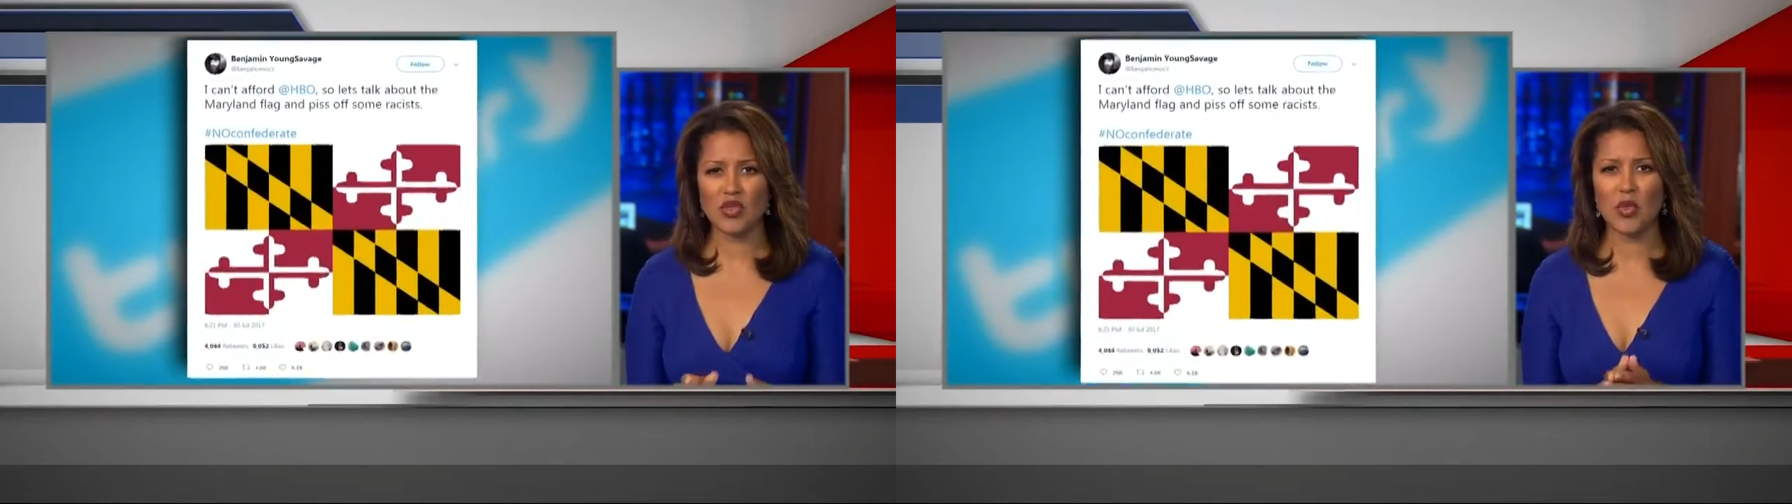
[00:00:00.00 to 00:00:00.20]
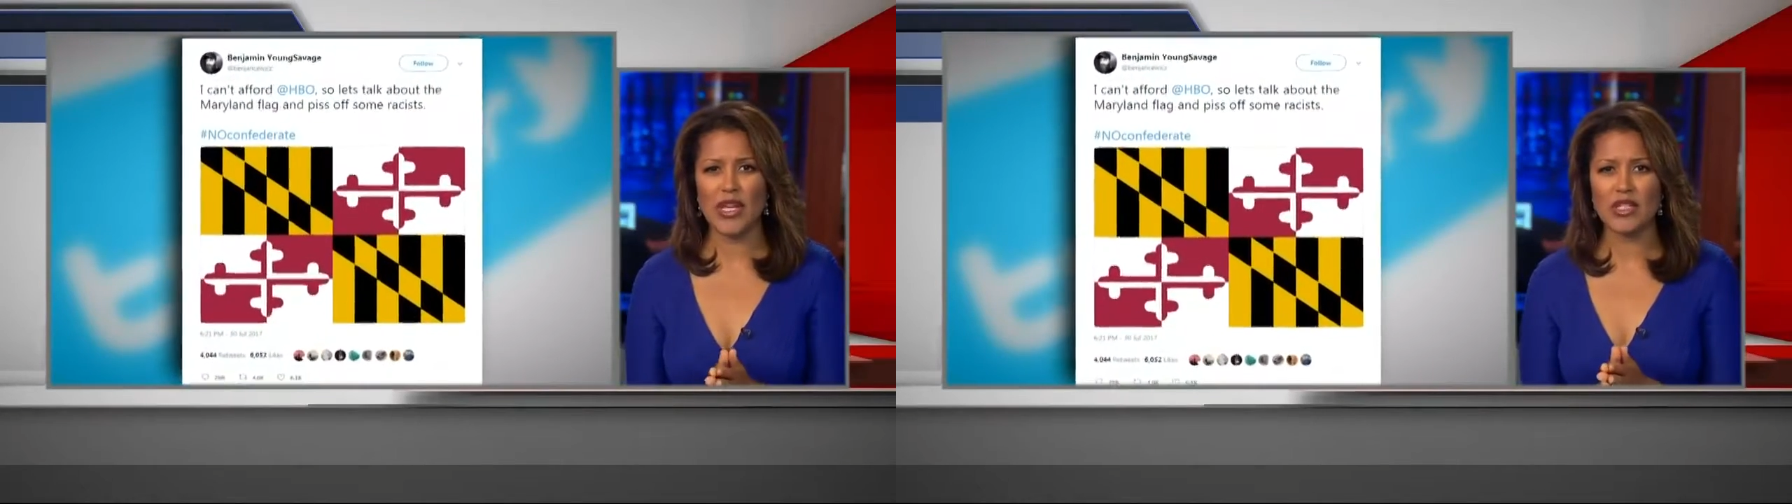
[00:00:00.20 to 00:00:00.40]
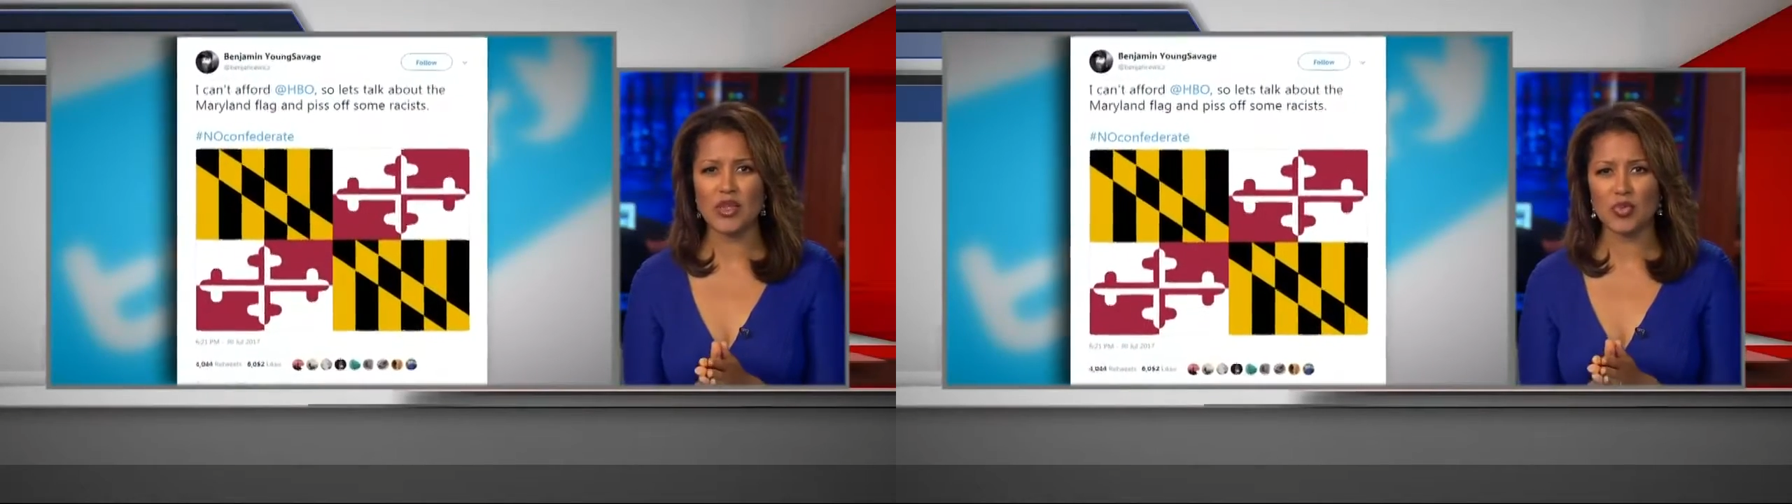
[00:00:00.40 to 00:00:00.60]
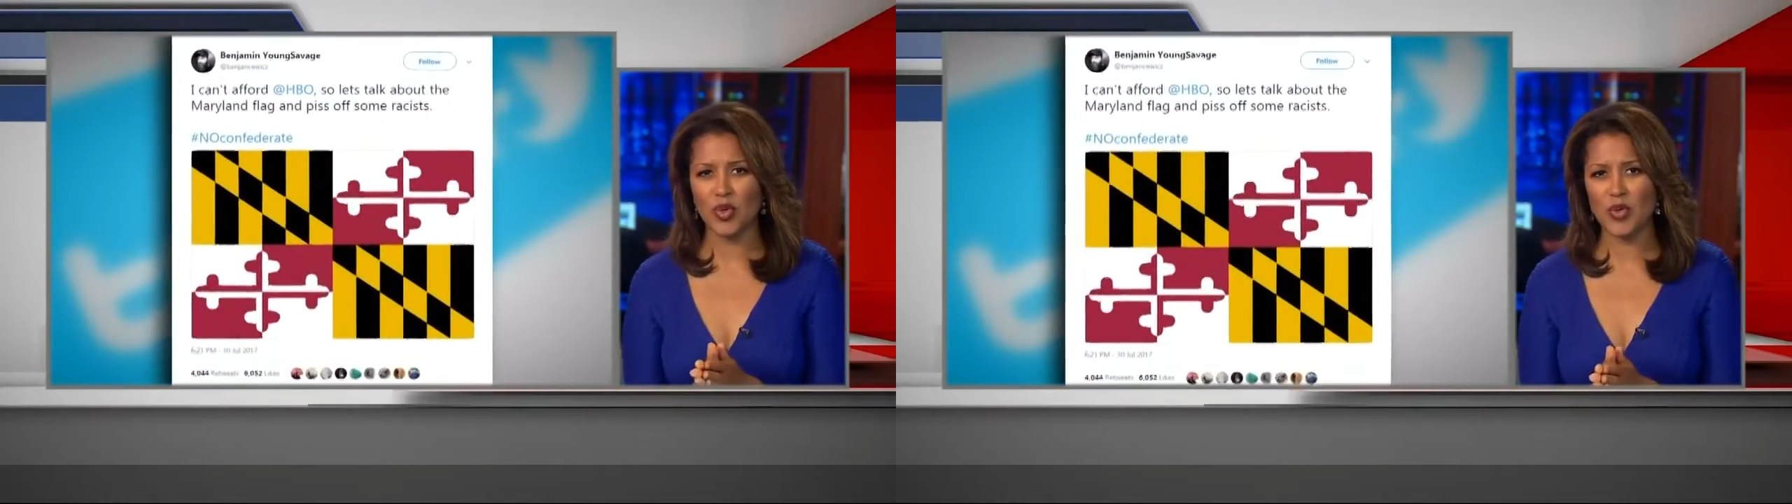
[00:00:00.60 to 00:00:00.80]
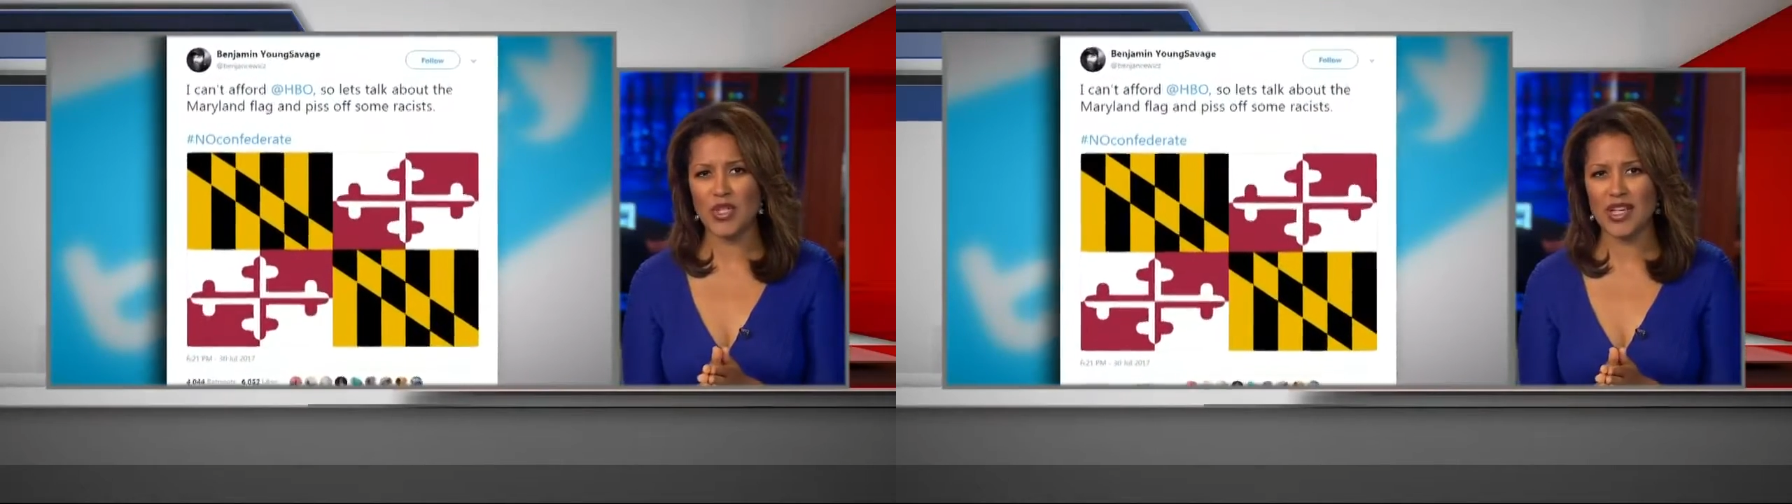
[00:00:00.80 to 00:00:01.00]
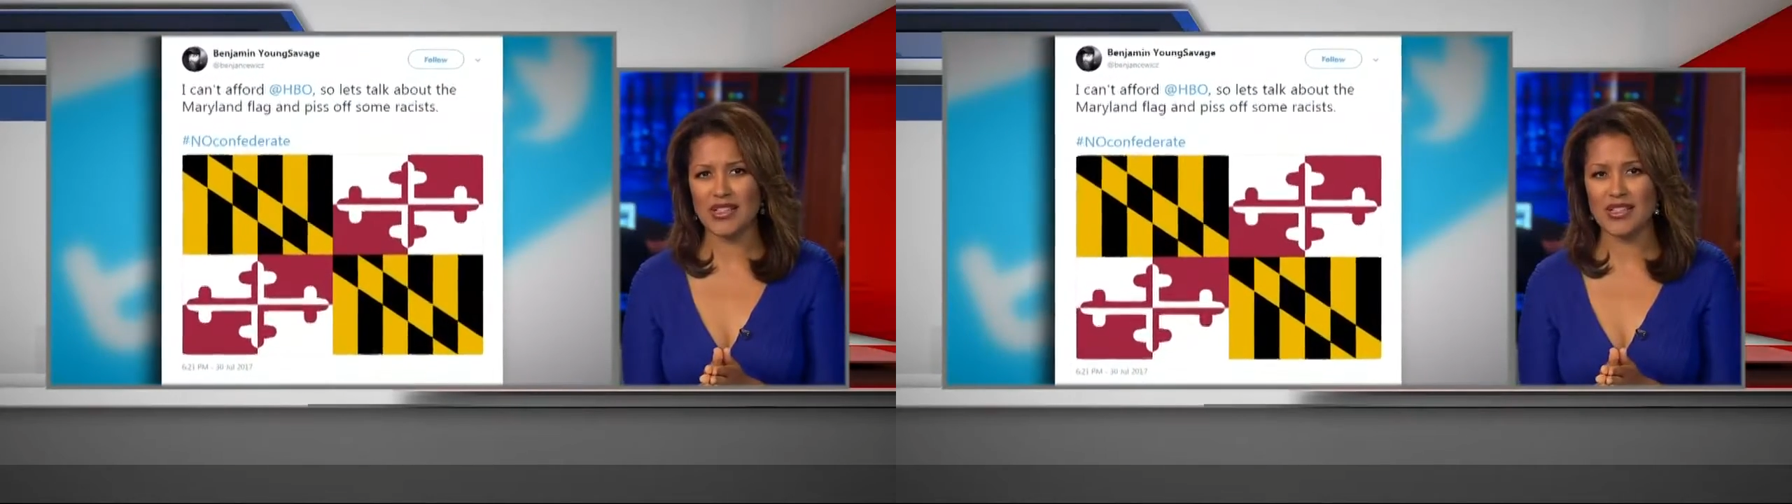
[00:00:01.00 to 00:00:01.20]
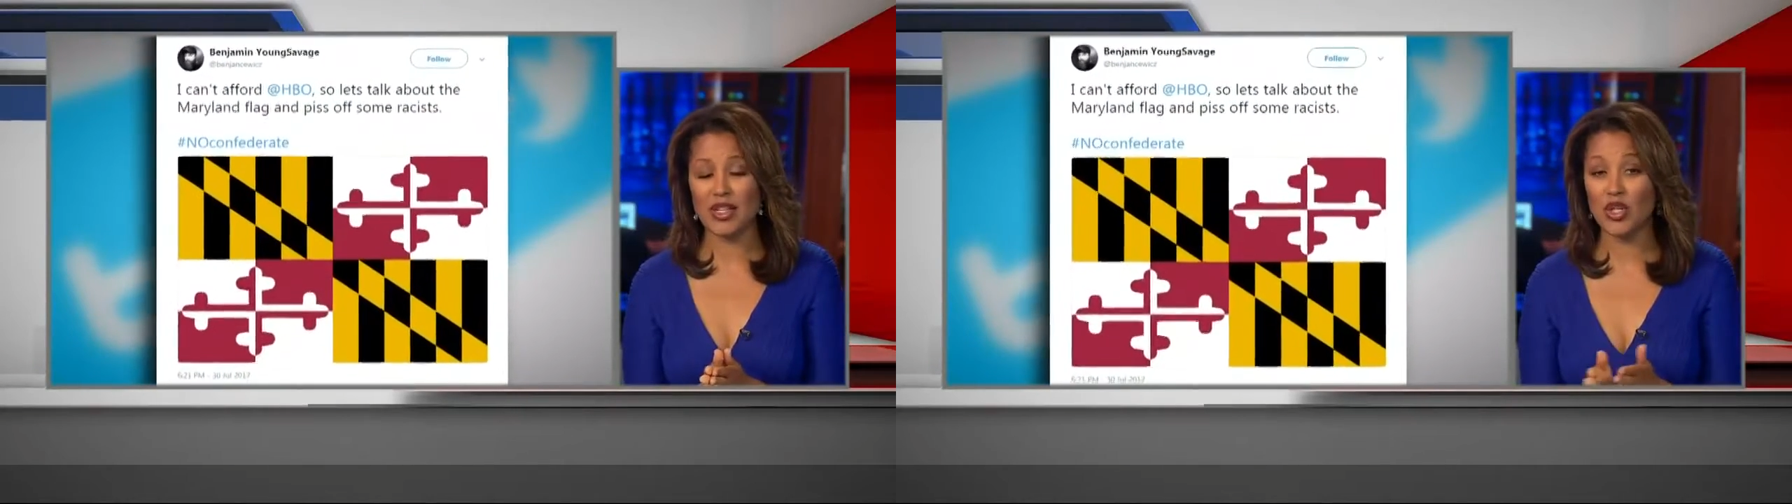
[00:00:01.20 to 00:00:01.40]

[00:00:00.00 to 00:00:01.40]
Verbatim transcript: tweet to protest